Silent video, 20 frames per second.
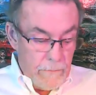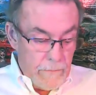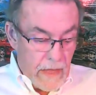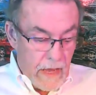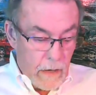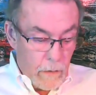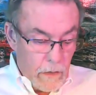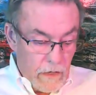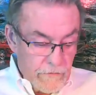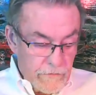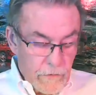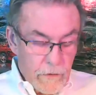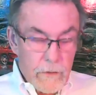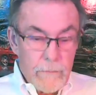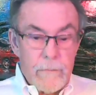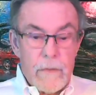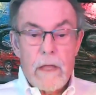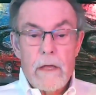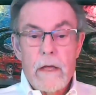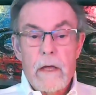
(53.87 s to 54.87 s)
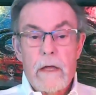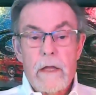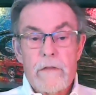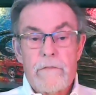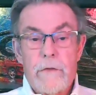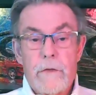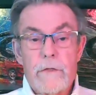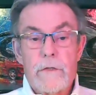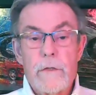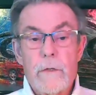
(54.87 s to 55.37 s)
However, uh,
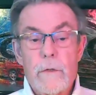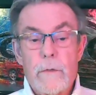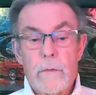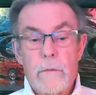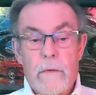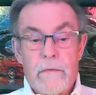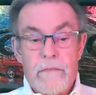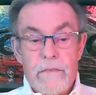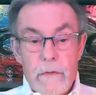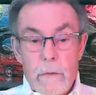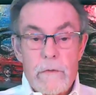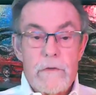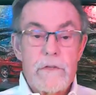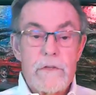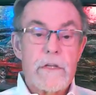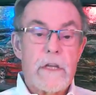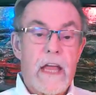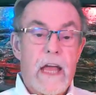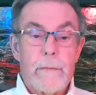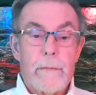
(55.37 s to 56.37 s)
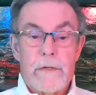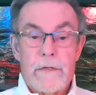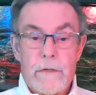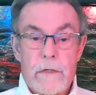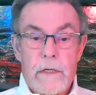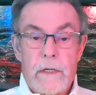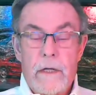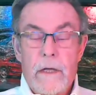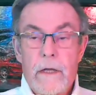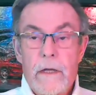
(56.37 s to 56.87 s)
if you do if you're doing
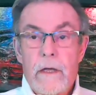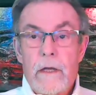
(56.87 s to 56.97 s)
geometry